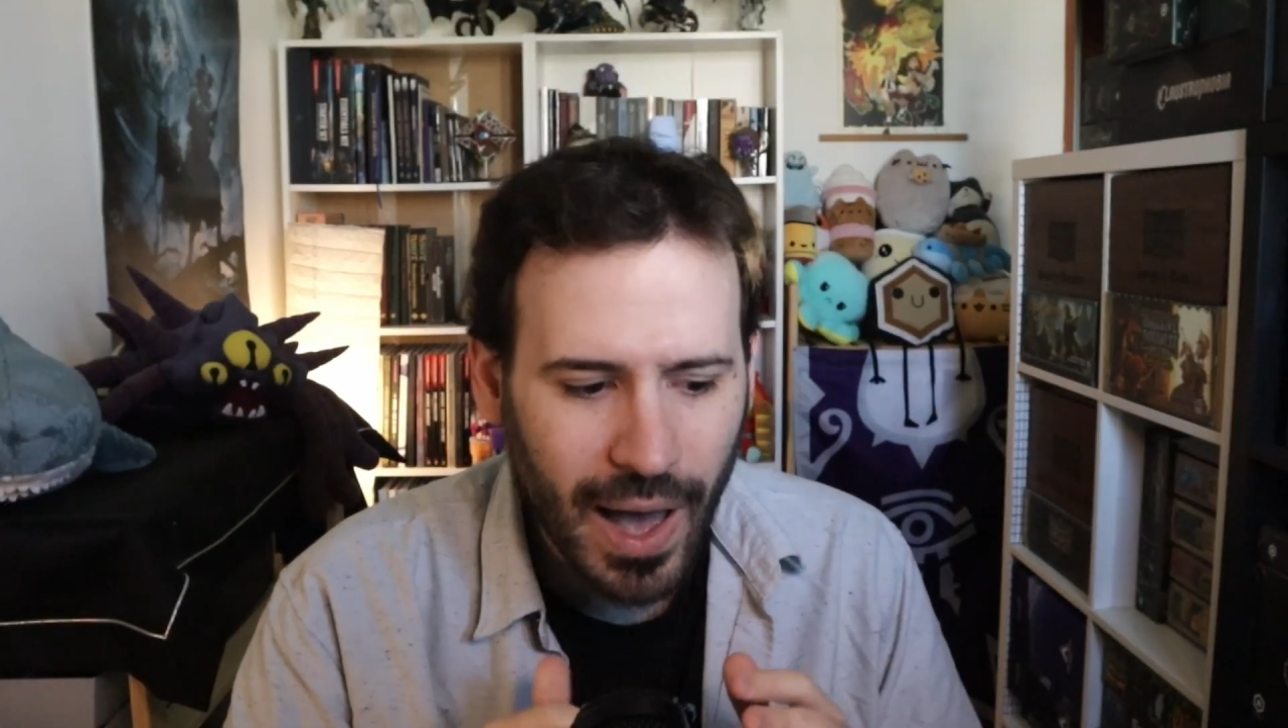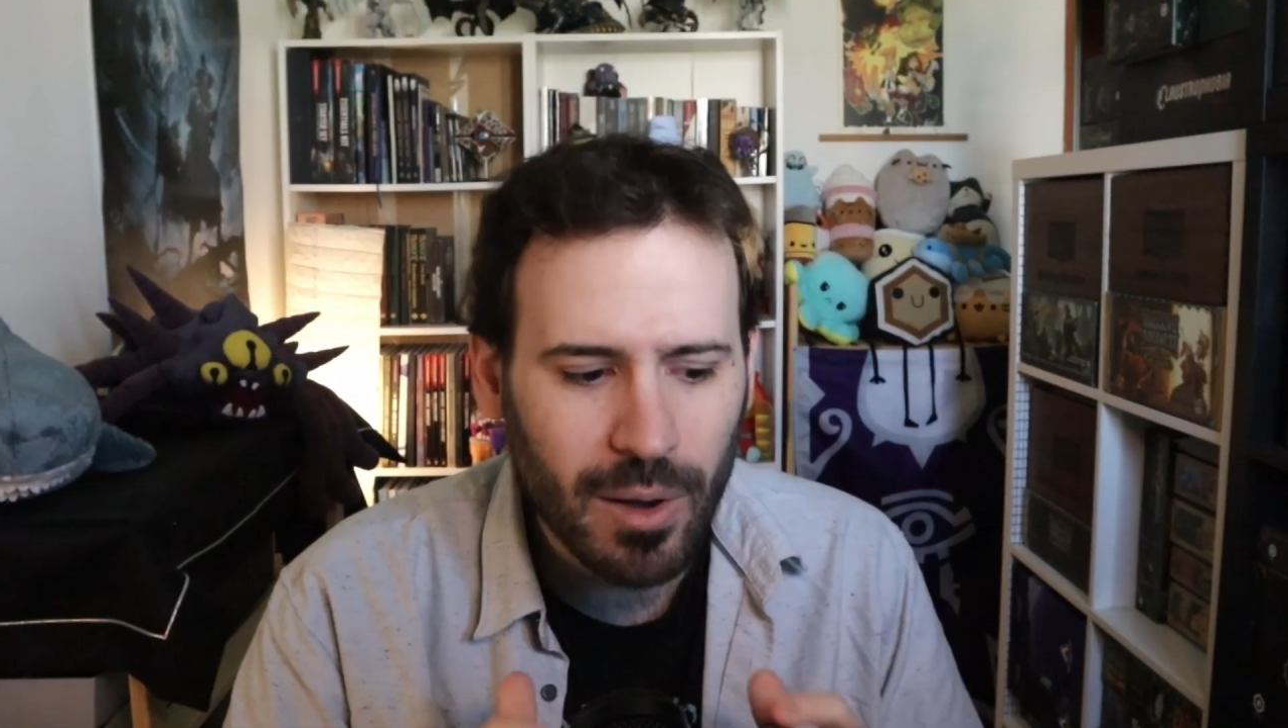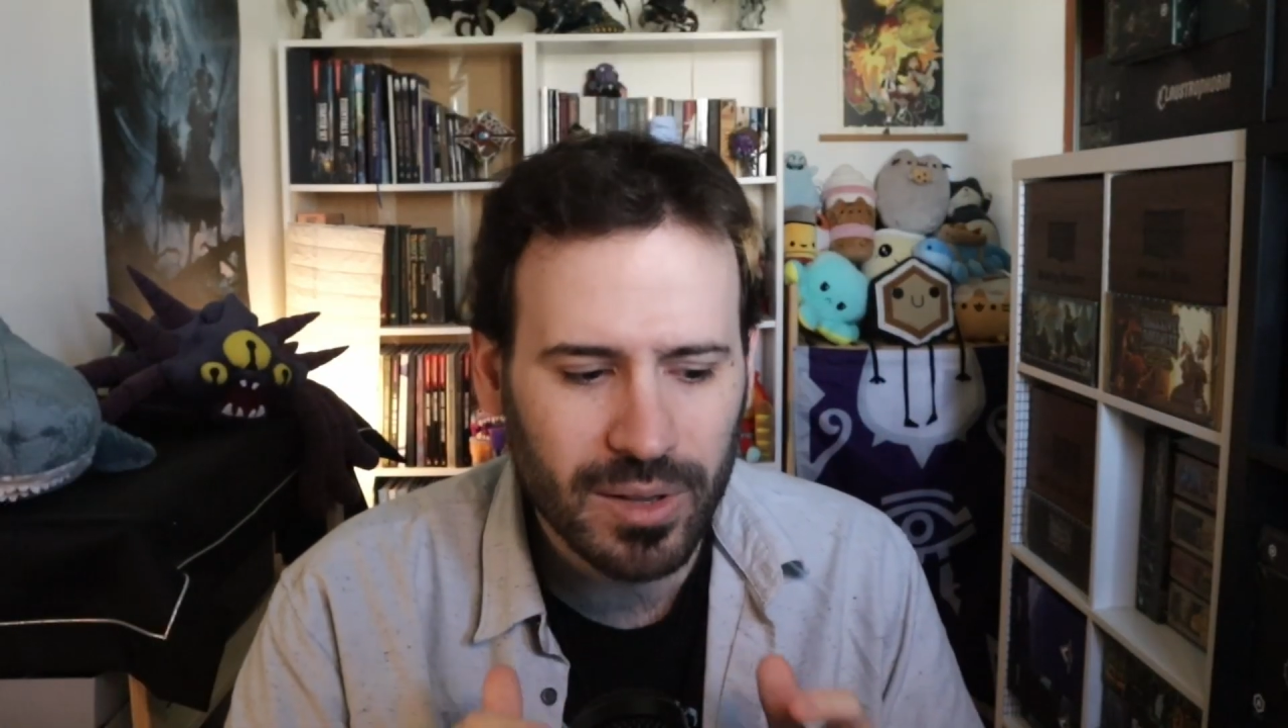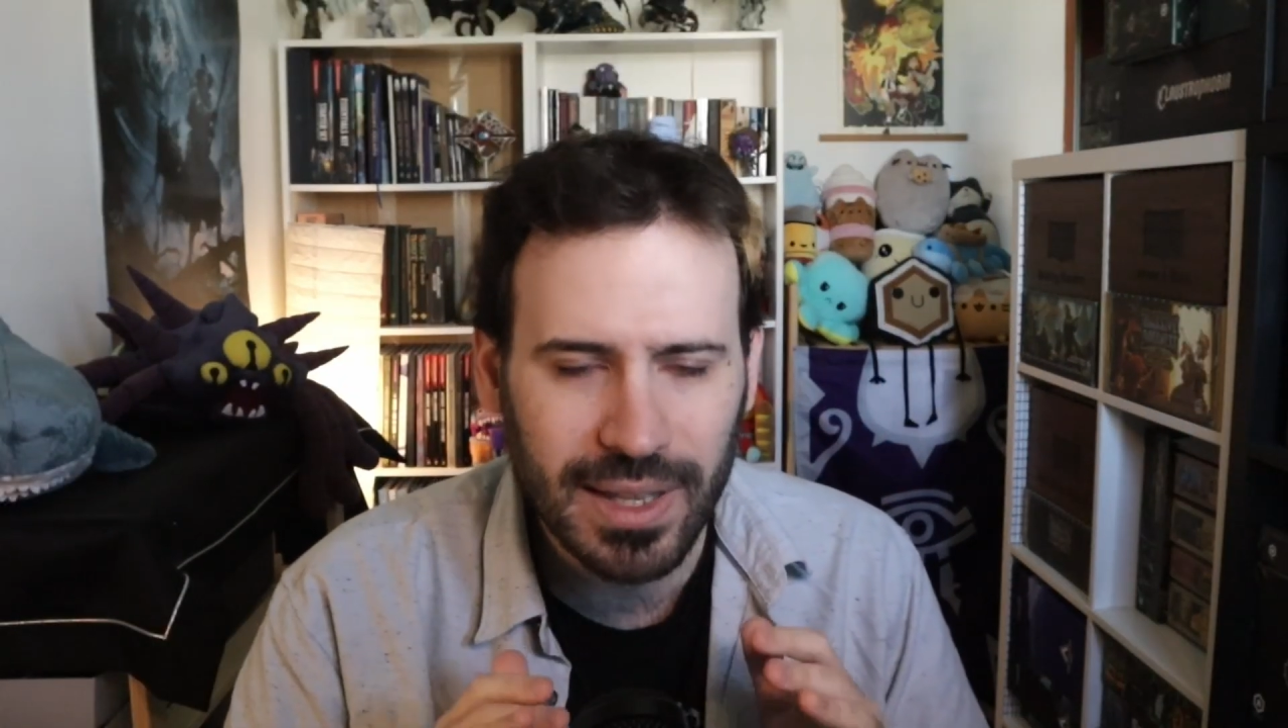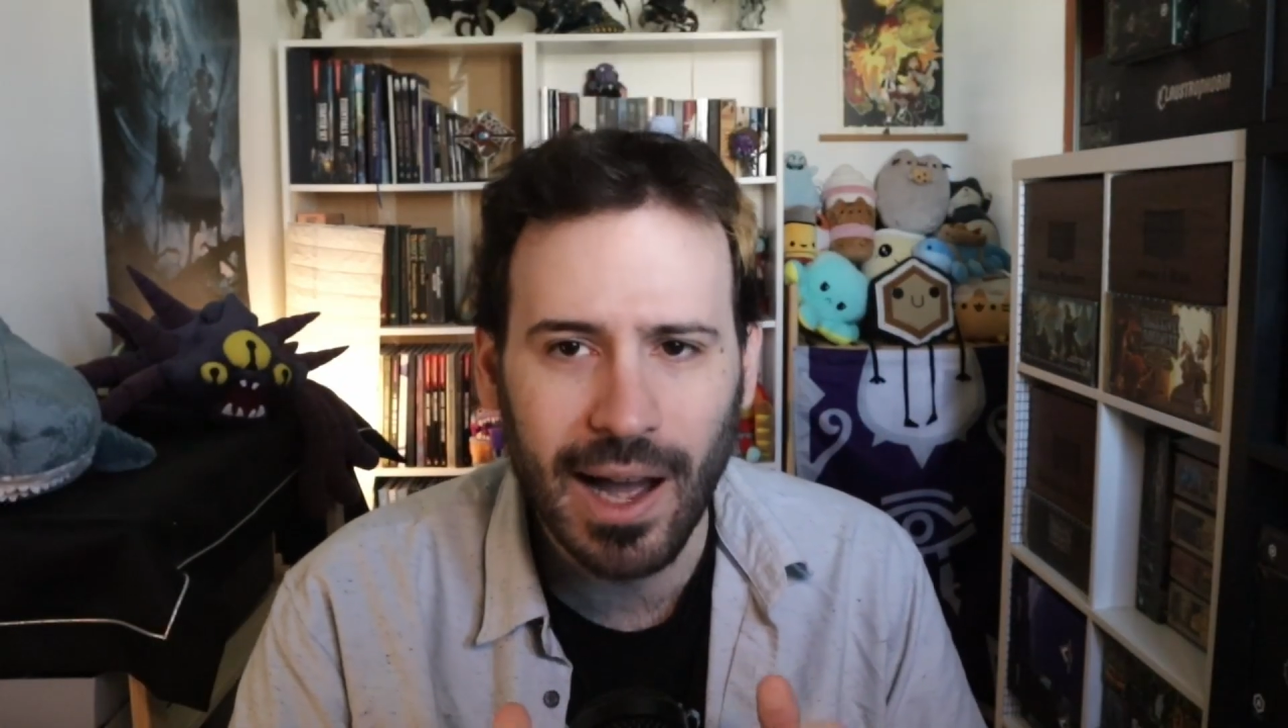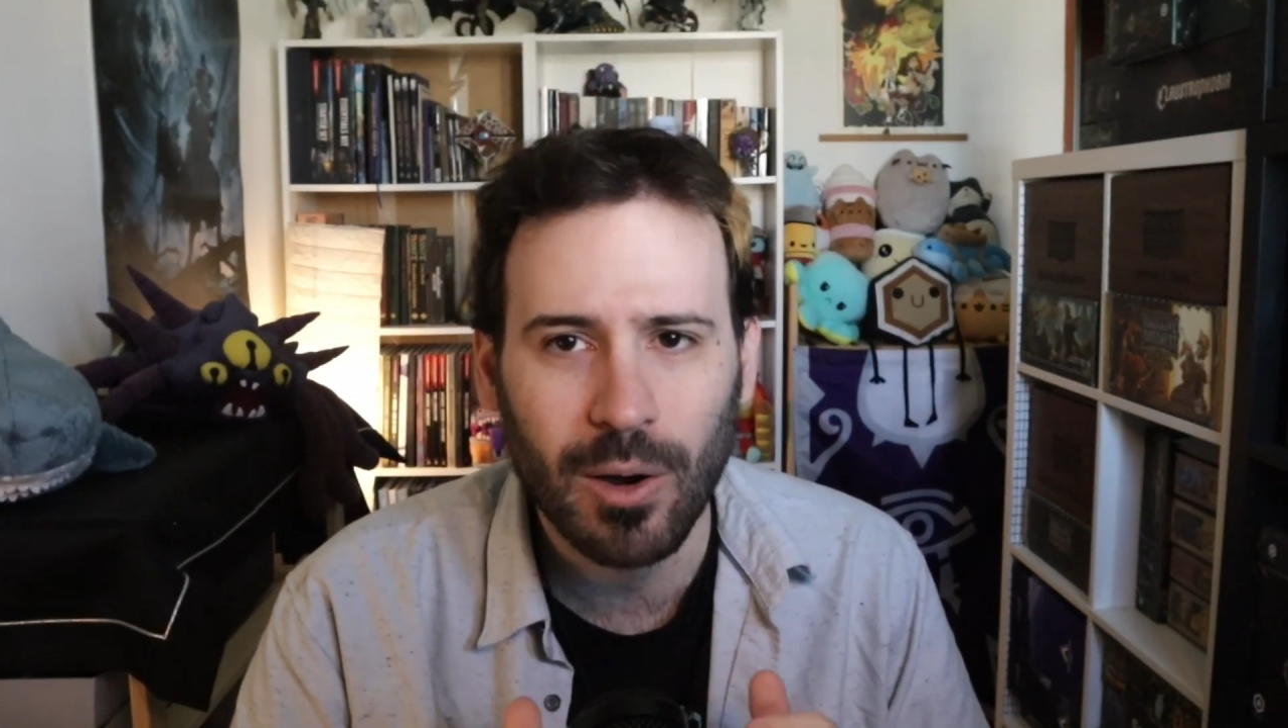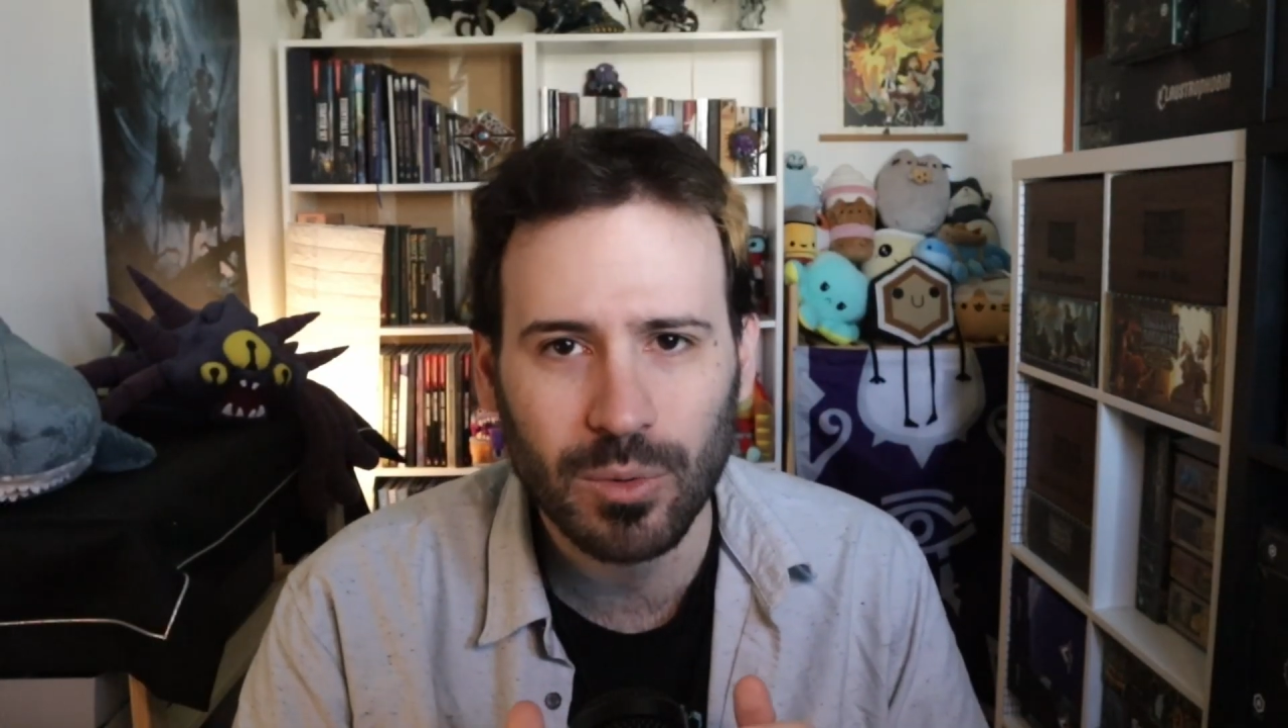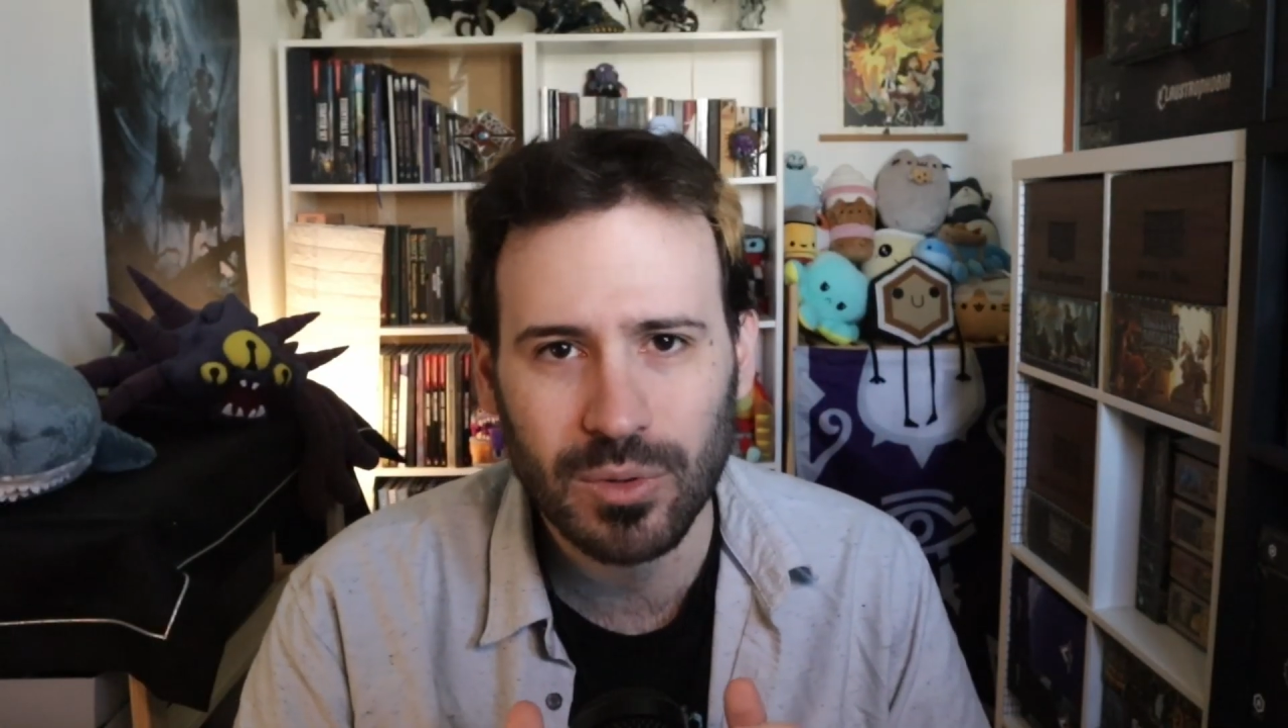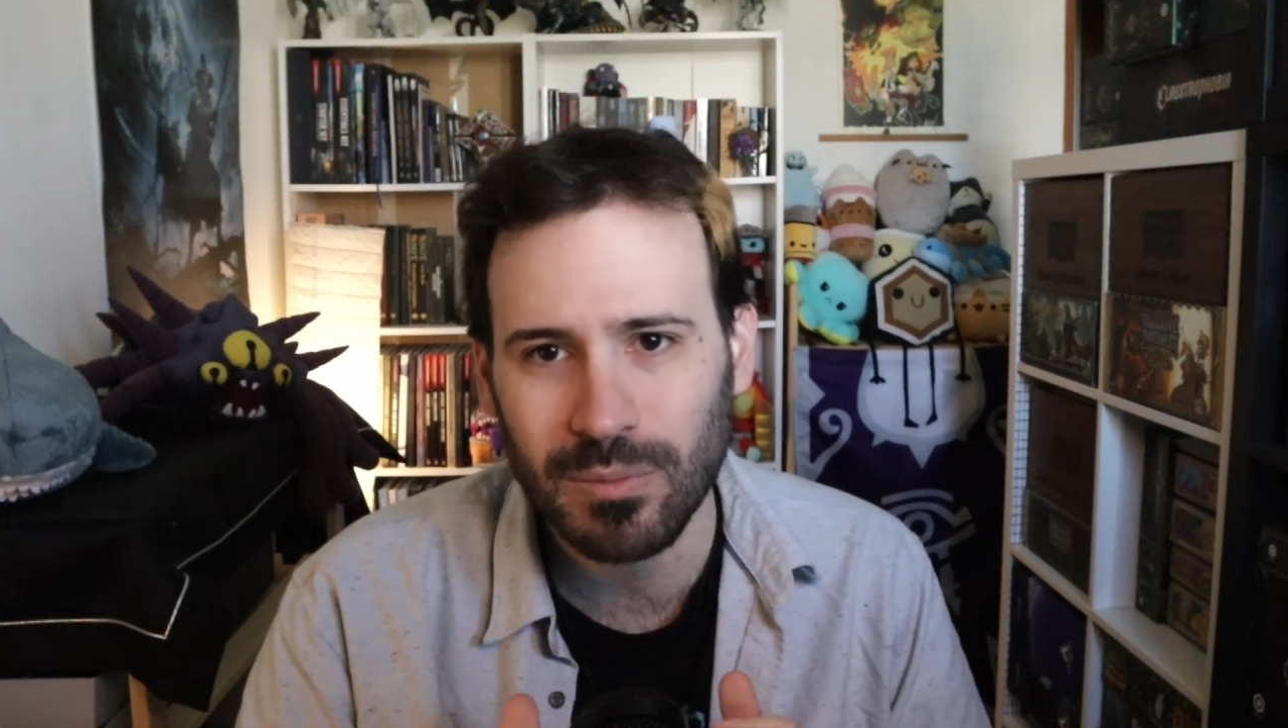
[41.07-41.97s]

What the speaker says: a doubt